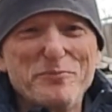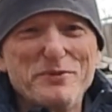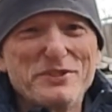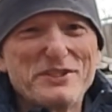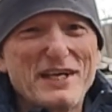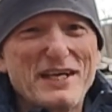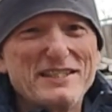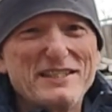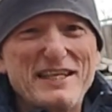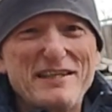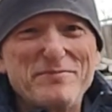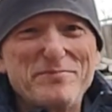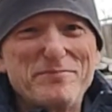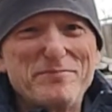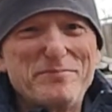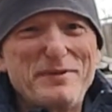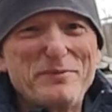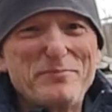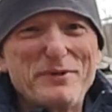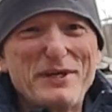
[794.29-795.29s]
besides
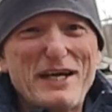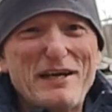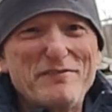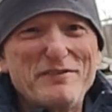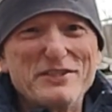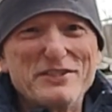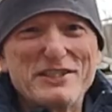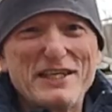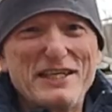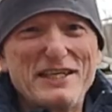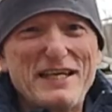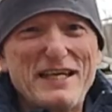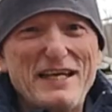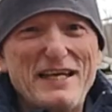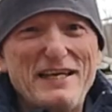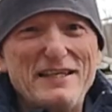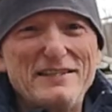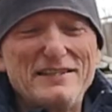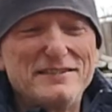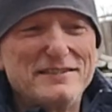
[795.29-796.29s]
people having to say that.